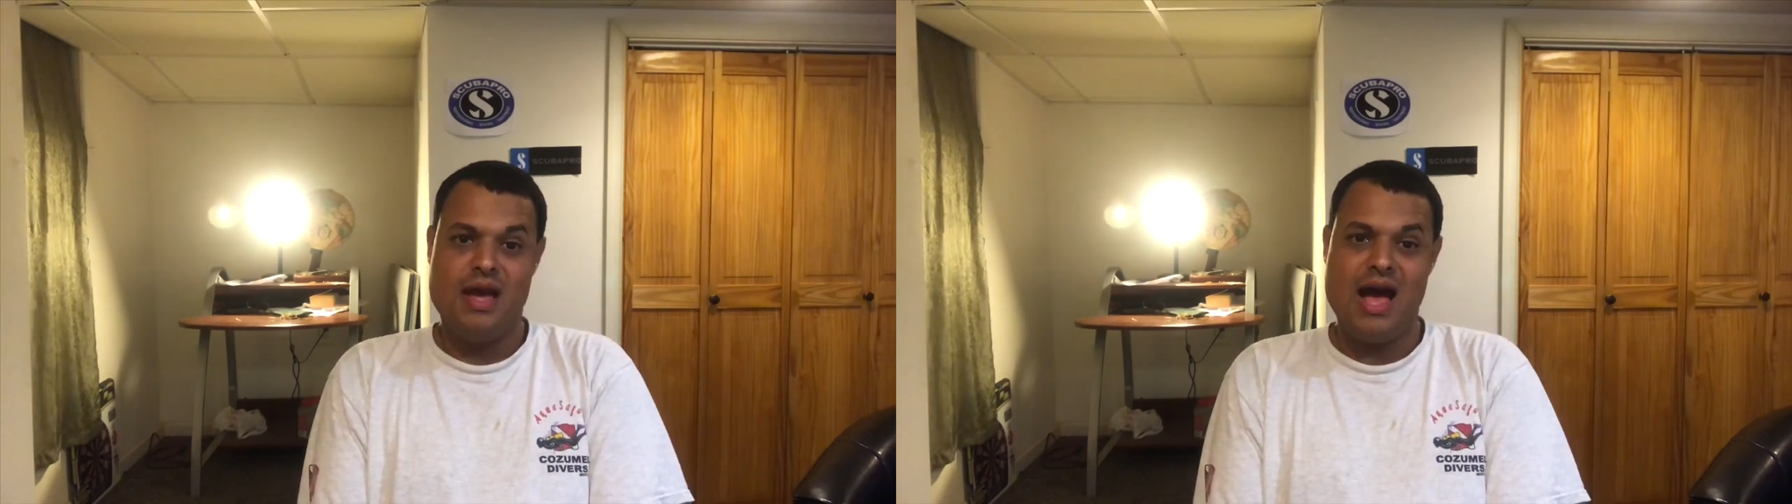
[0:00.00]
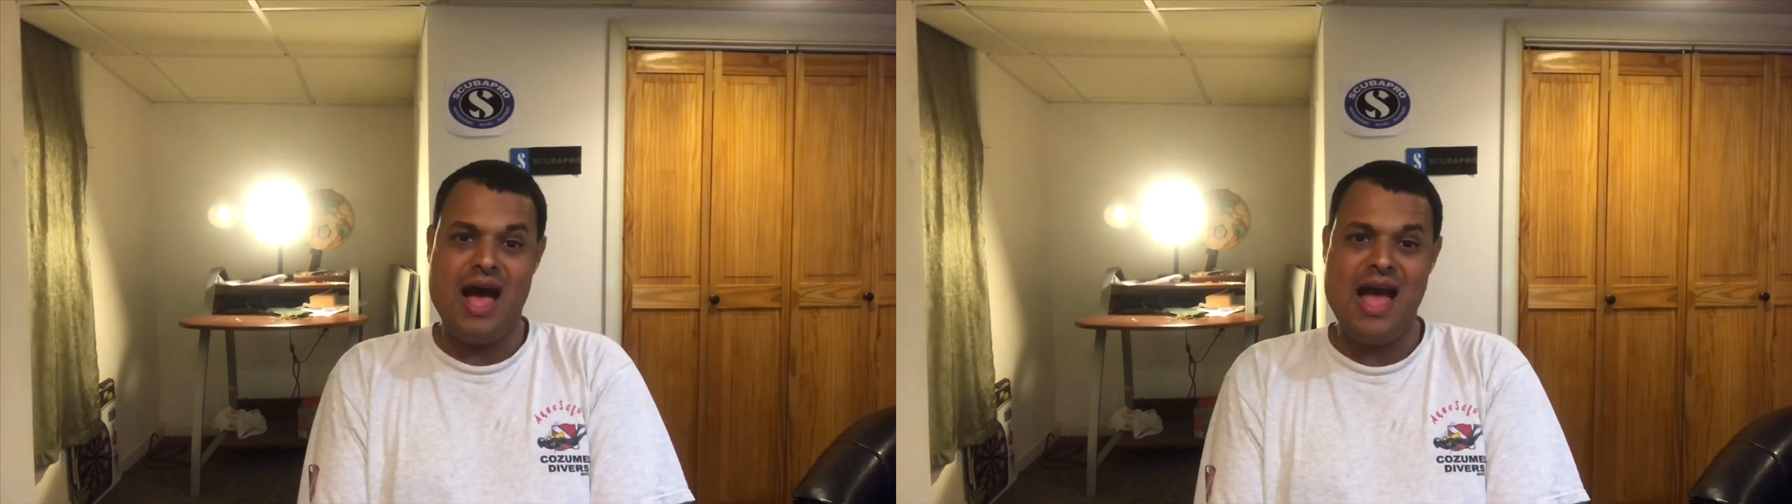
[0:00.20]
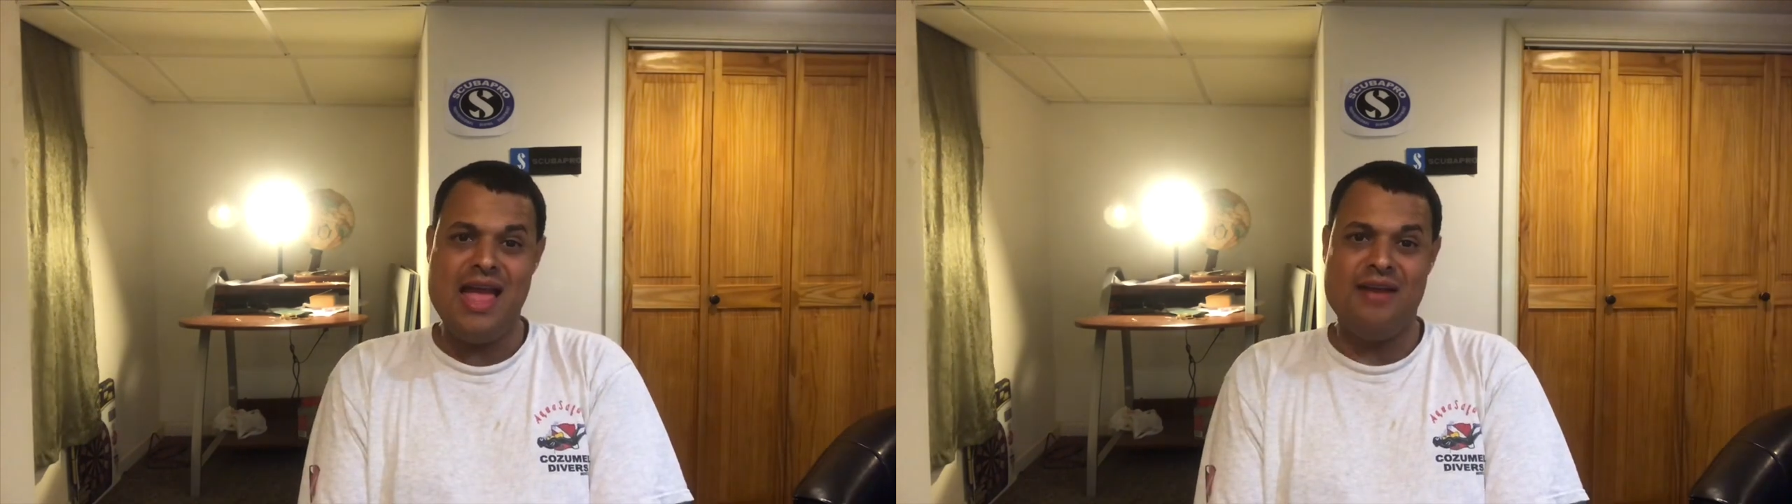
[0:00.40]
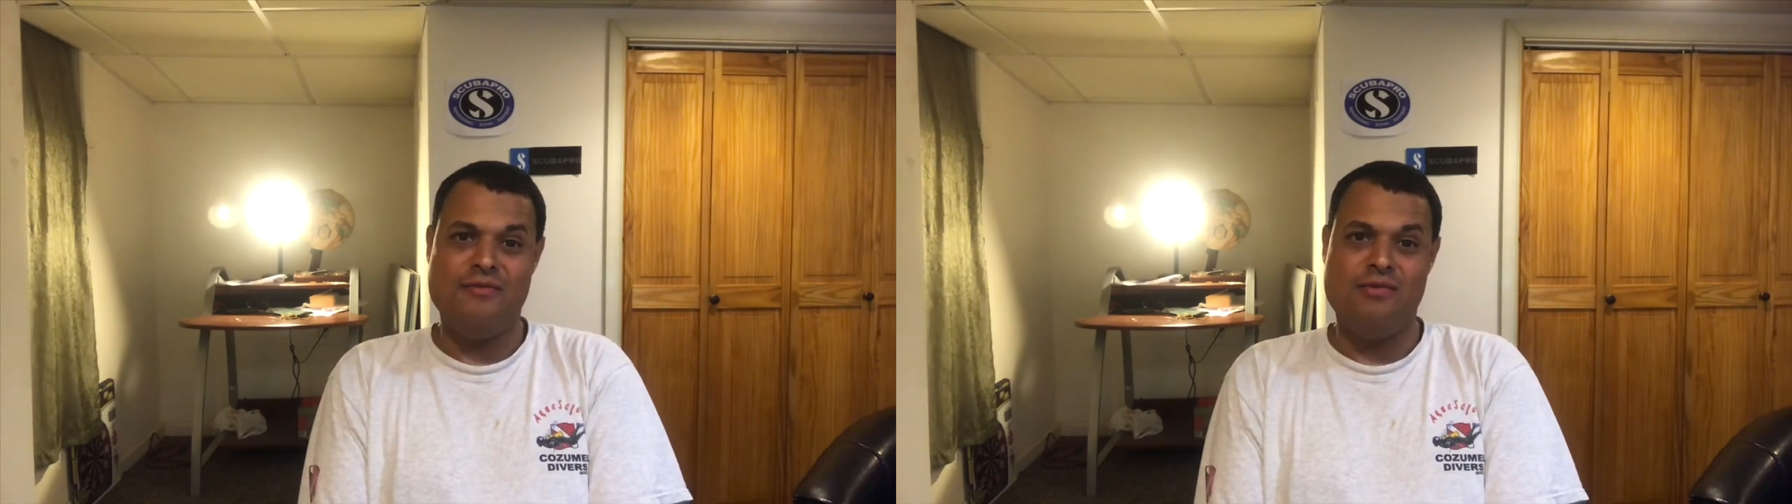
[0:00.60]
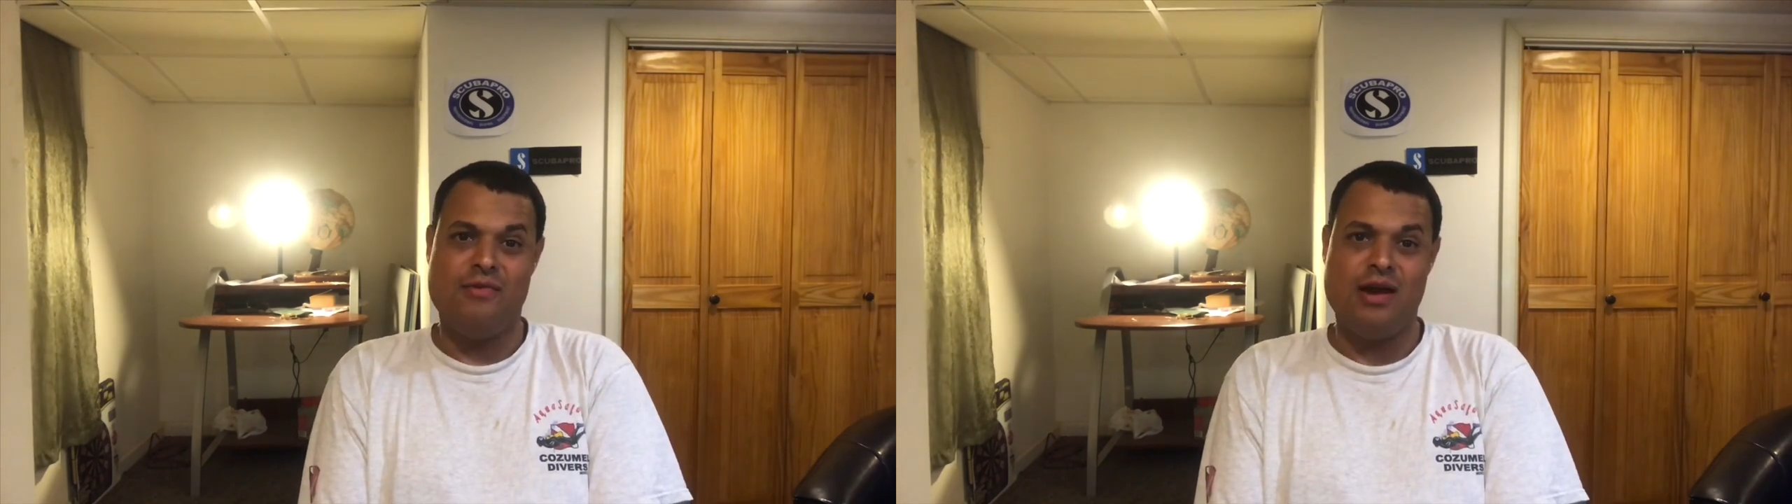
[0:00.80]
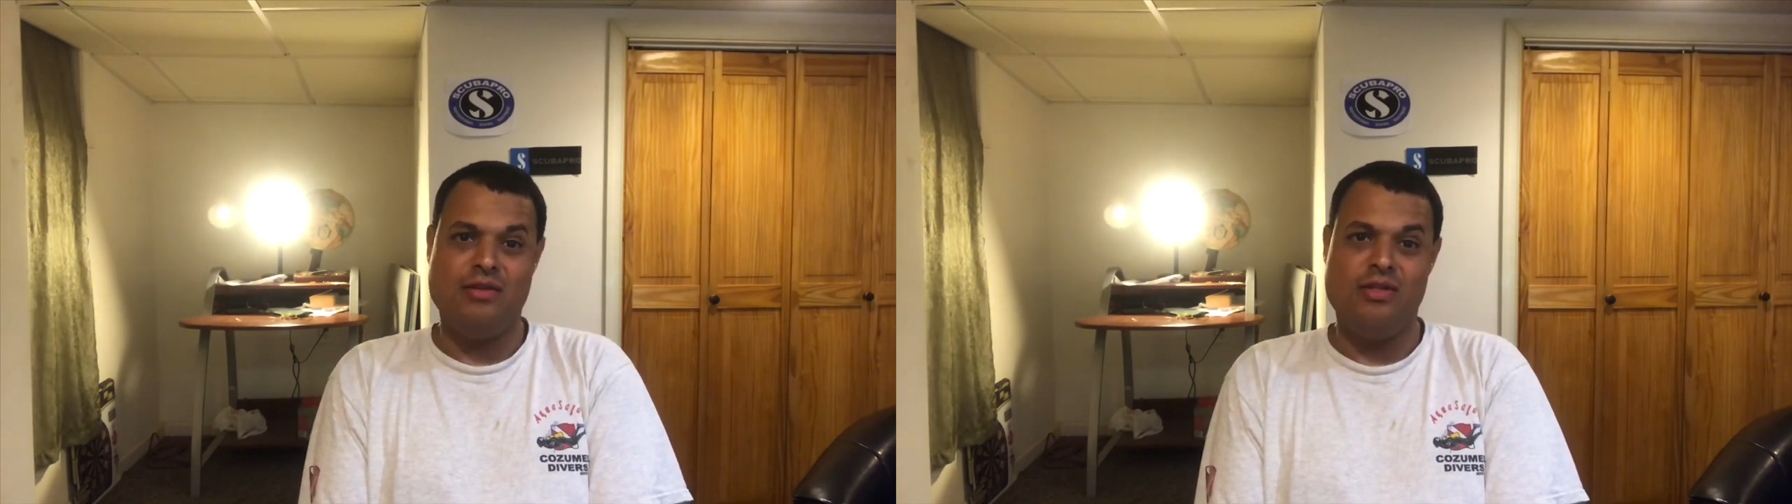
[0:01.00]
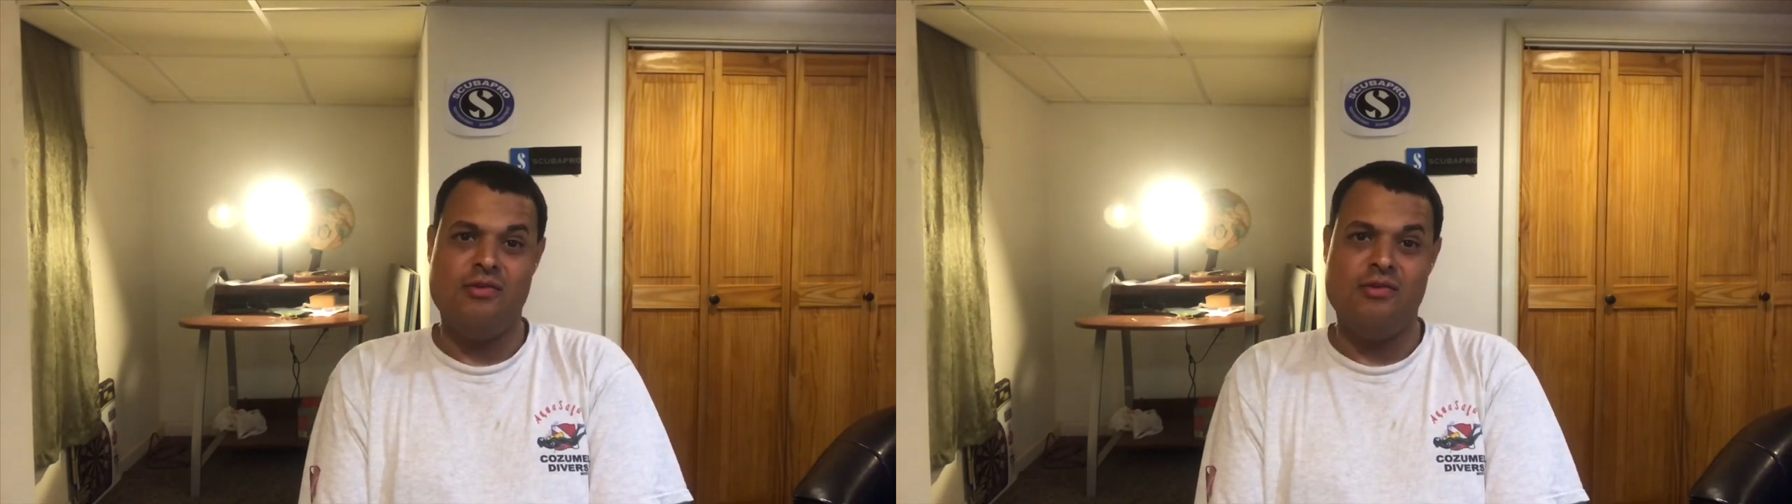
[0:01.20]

Hi everyone,